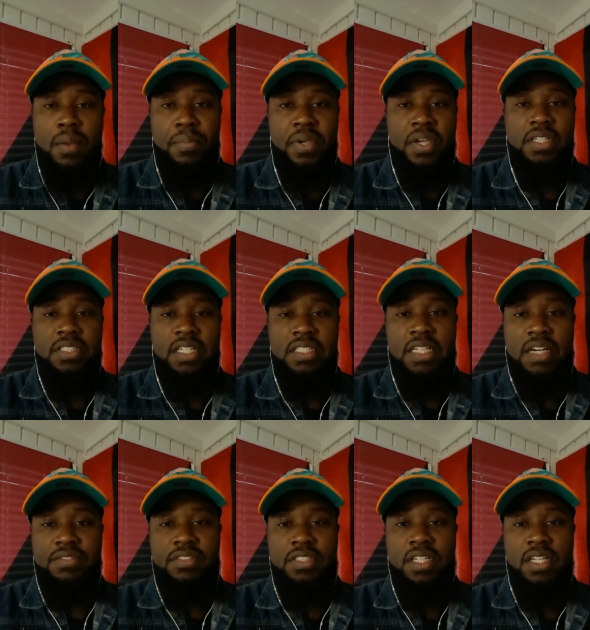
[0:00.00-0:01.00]
Because as
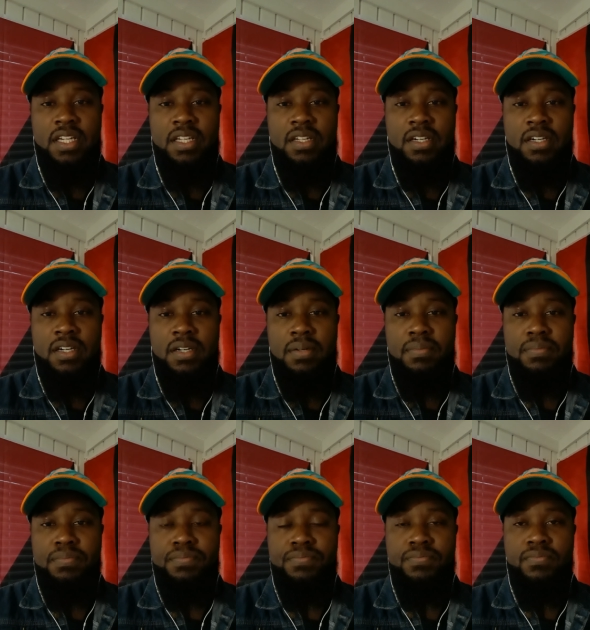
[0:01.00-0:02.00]
I've said, um,